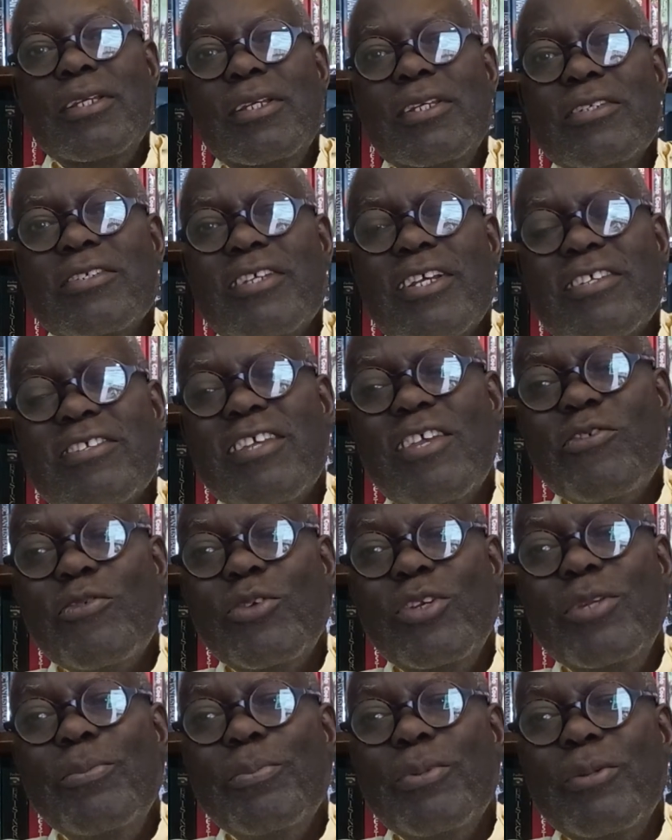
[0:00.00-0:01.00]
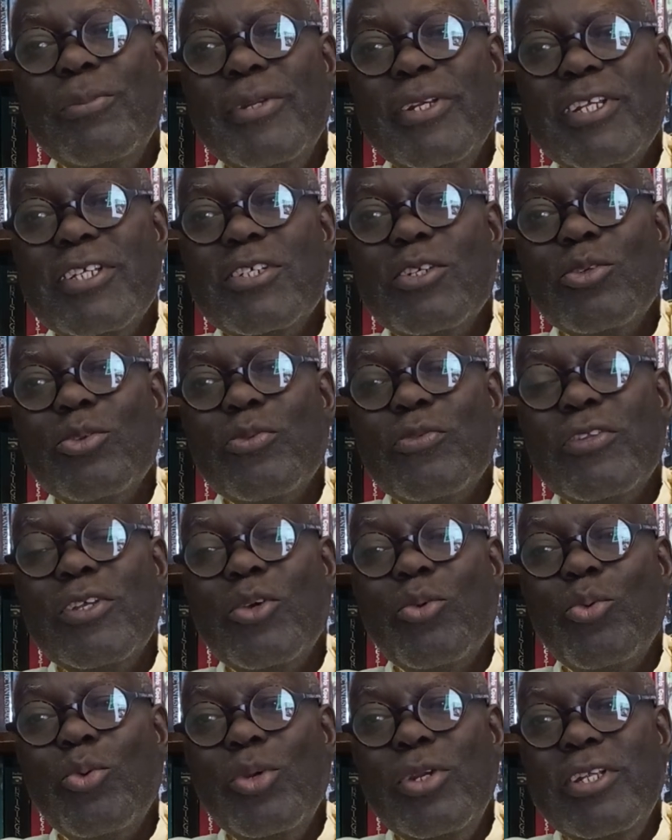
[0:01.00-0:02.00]
Successful implementation of the
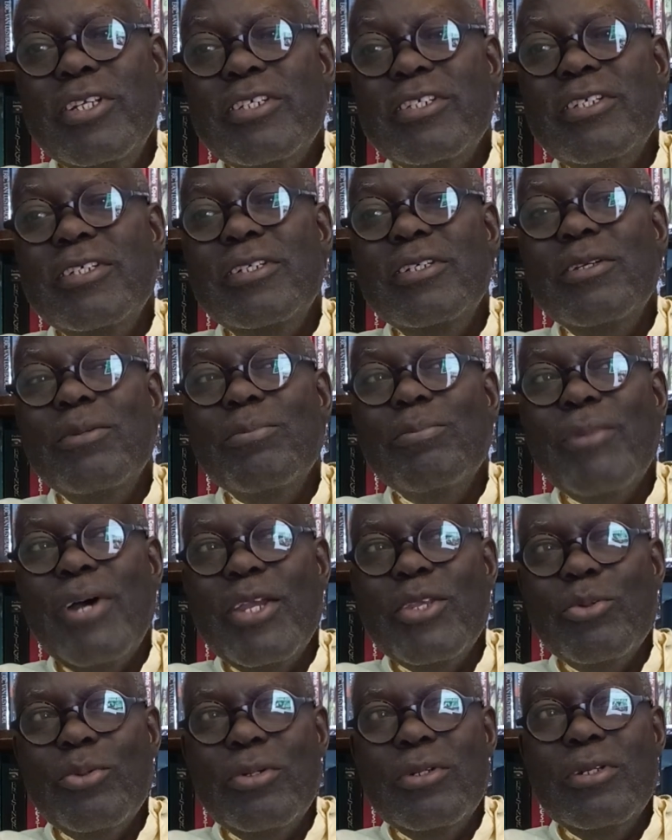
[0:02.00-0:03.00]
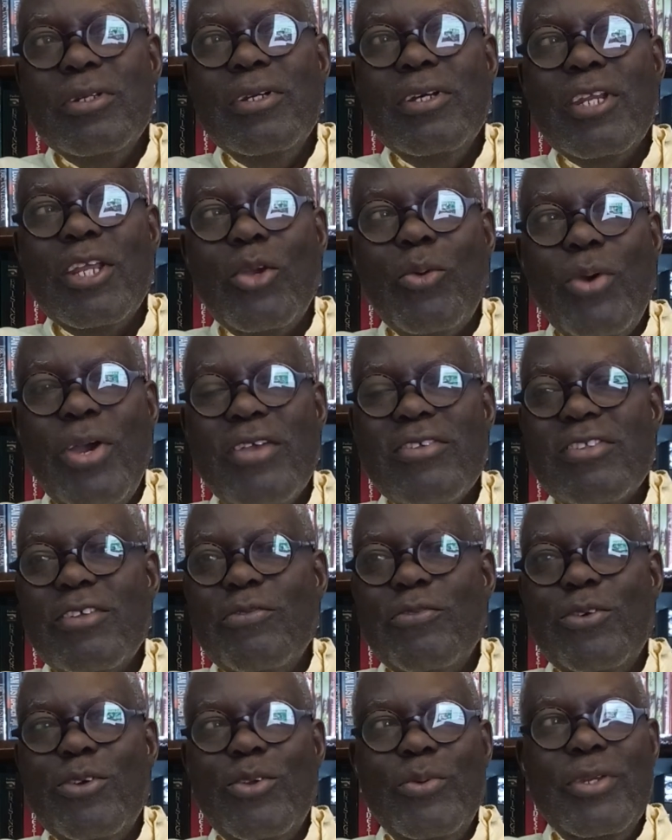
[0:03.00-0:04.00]
quality manual requires the
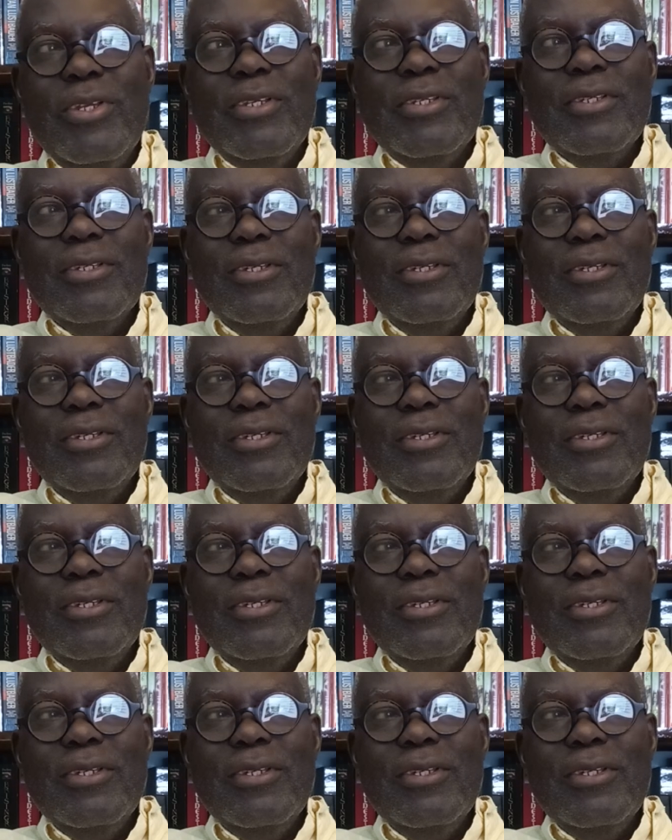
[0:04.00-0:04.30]
following.